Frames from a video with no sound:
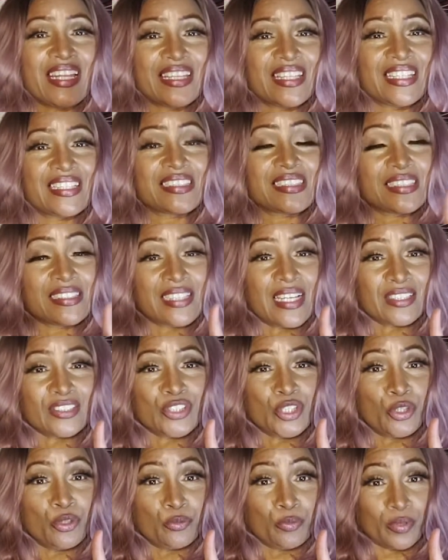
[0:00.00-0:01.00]
this is
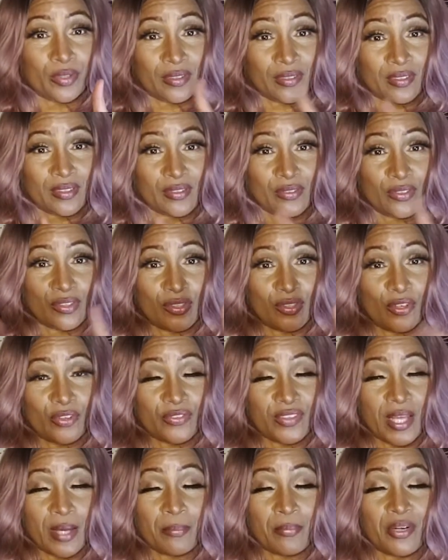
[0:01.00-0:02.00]
October. You heard
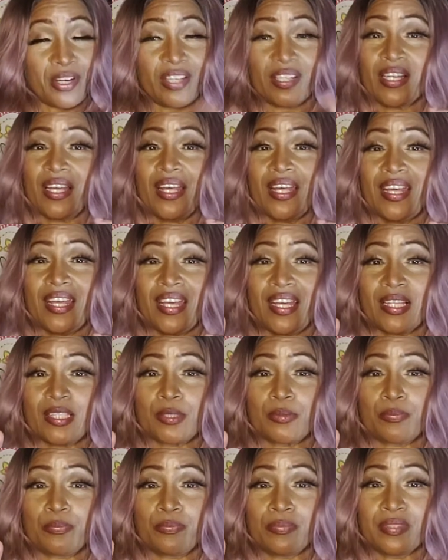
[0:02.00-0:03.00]
that part.
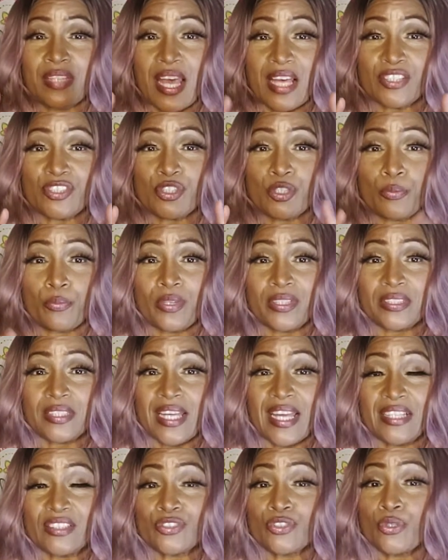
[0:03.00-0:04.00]
It's National Breast
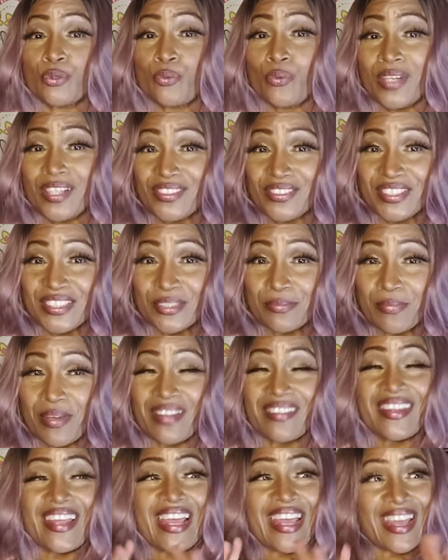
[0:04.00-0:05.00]
Cancer Awareness
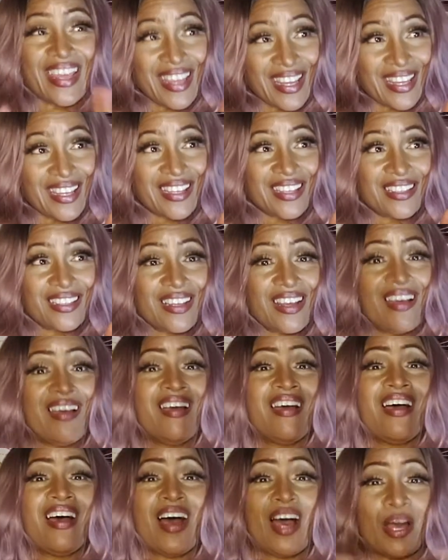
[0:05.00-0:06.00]
Month. And
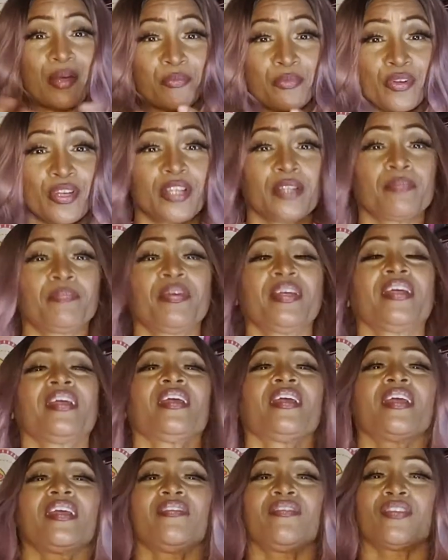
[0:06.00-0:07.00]
I'm wearing
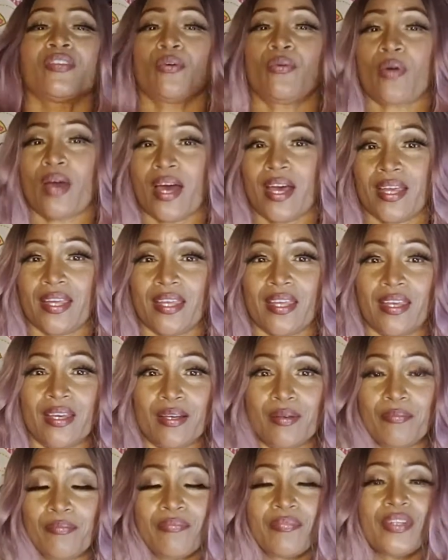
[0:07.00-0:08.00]
pink, even though I
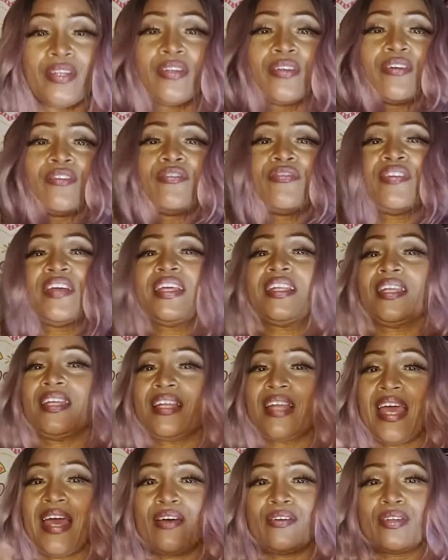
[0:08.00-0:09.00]
am, you know,
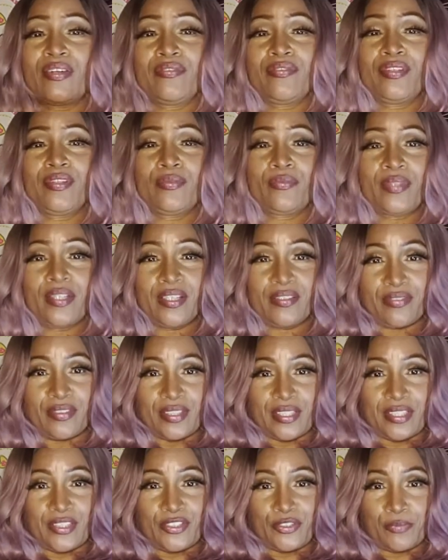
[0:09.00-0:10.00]
fading out of it or whatever.
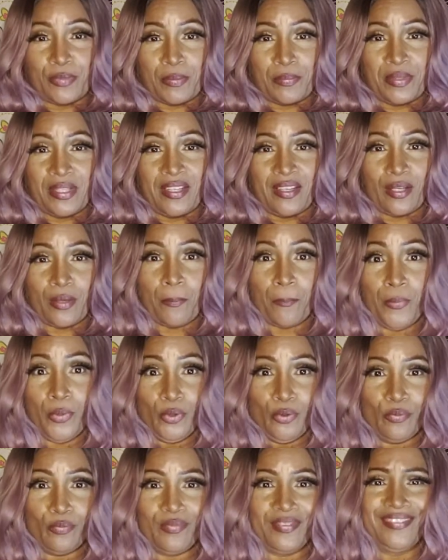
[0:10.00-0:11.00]
Here's my pink.
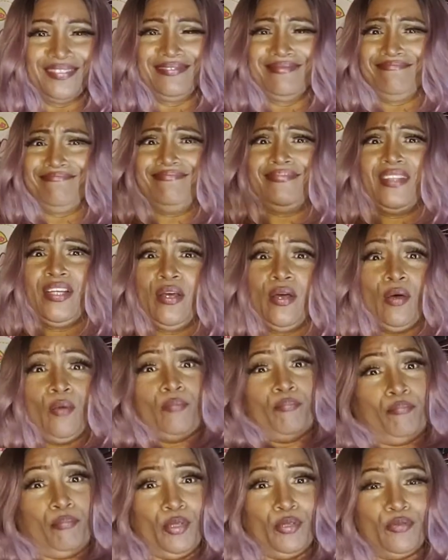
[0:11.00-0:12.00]
Boom.
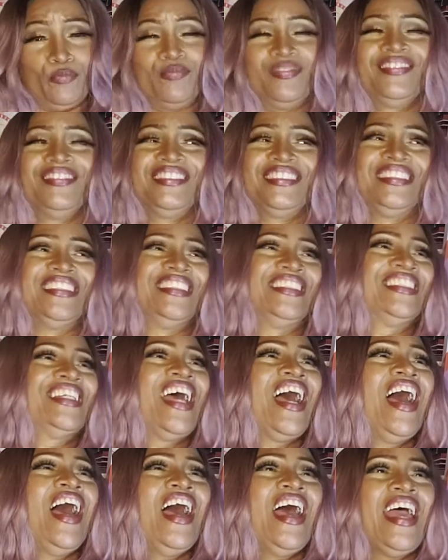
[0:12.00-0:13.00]
Boom.
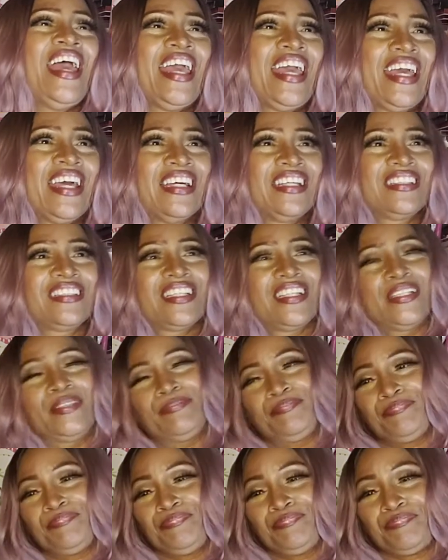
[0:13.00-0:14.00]
And
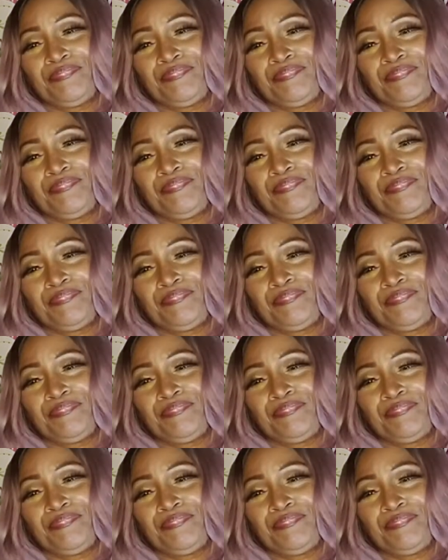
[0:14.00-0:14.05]
I'm